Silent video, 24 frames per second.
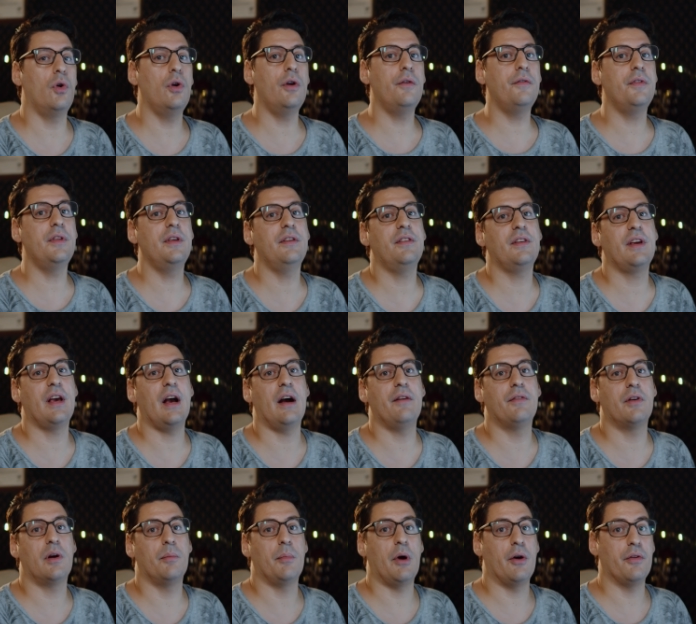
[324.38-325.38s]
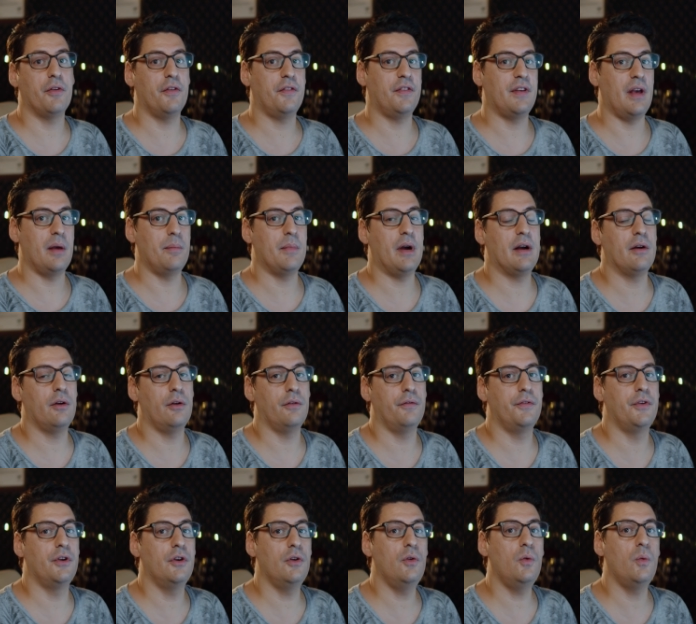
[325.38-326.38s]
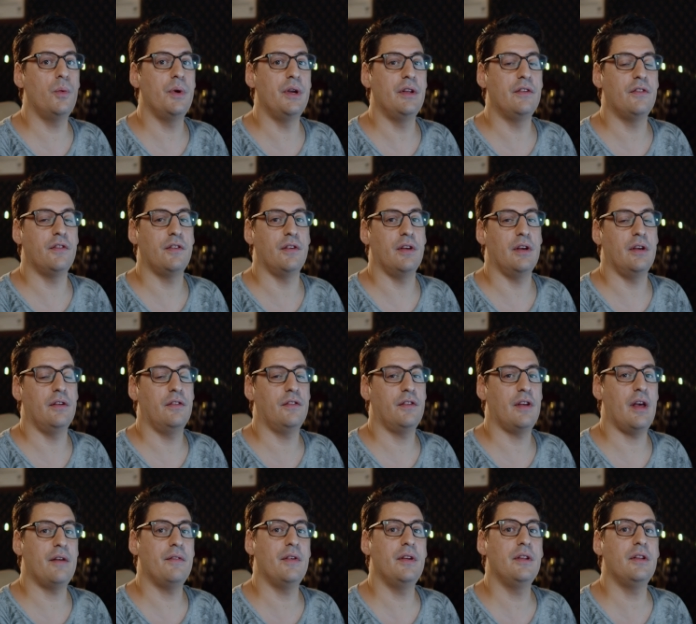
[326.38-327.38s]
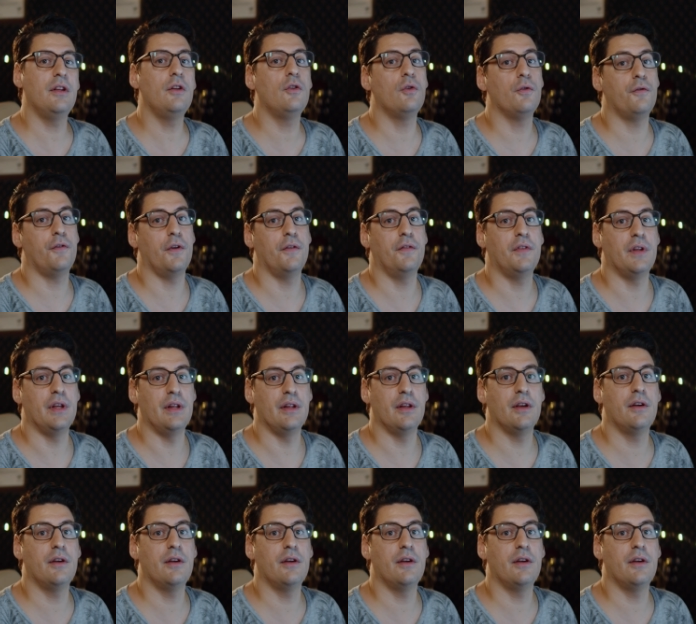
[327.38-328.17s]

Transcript: All of these cover about the same angle of view, which is seventy to fifteen